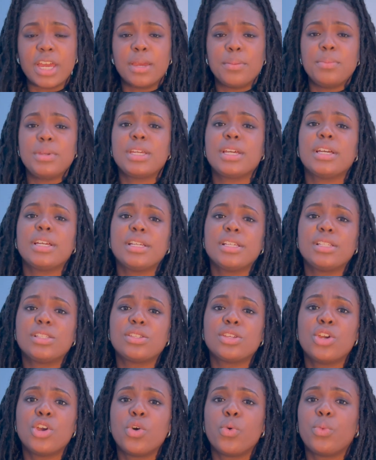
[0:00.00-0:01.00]
Because
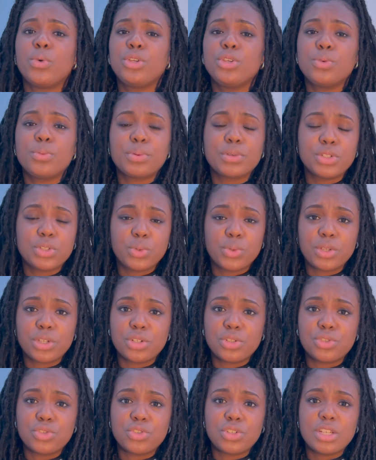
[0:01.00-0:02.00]
when you're pursuing
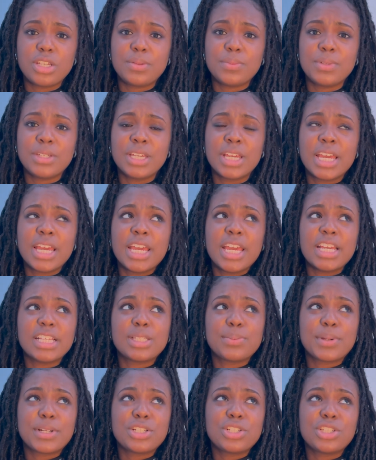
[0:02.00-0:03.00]
your dream,
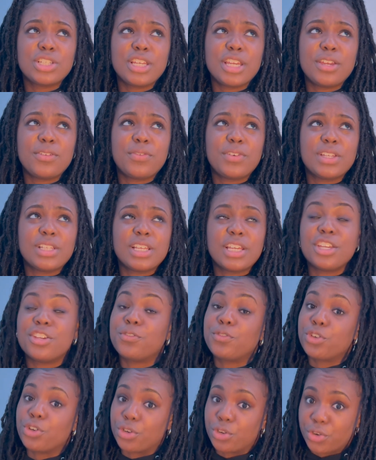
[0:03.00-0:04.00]
especially if
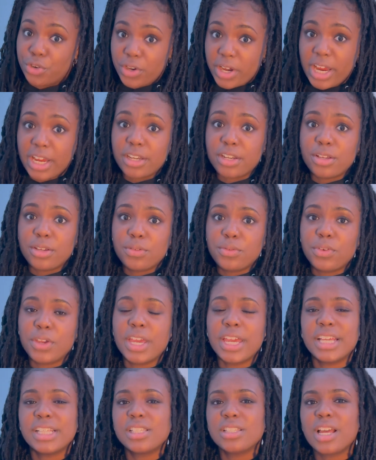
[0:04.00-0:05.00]
you're creative,
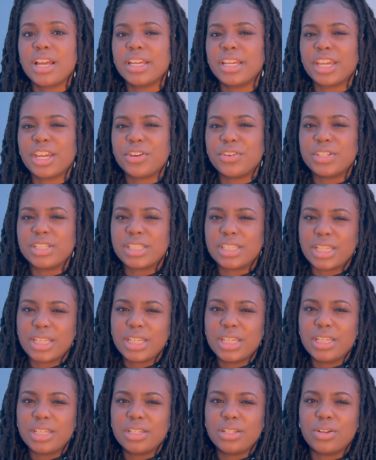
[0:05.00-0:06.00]
it's not
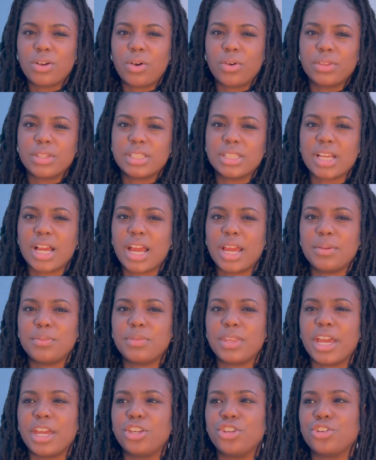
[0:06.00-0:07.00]
guaranteed all the time
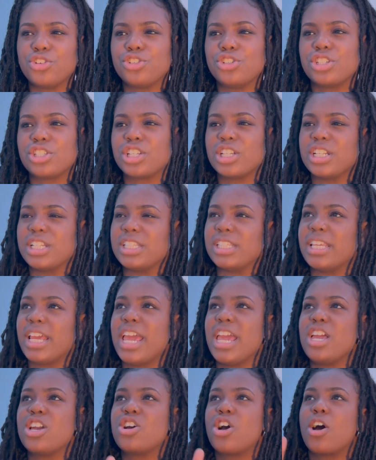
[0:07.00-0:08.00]
that you're just going to
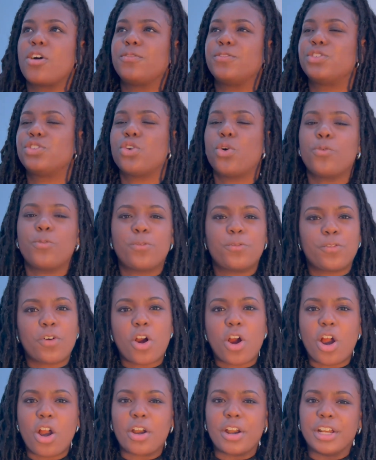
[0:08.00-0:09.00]
take off so
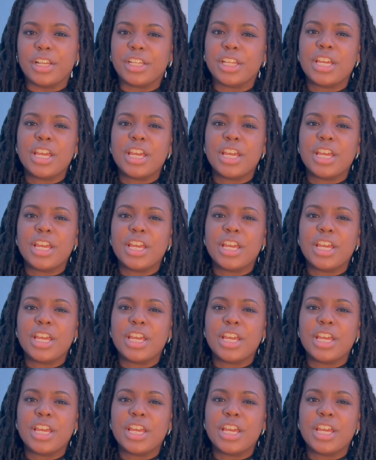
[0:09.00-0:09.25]
far and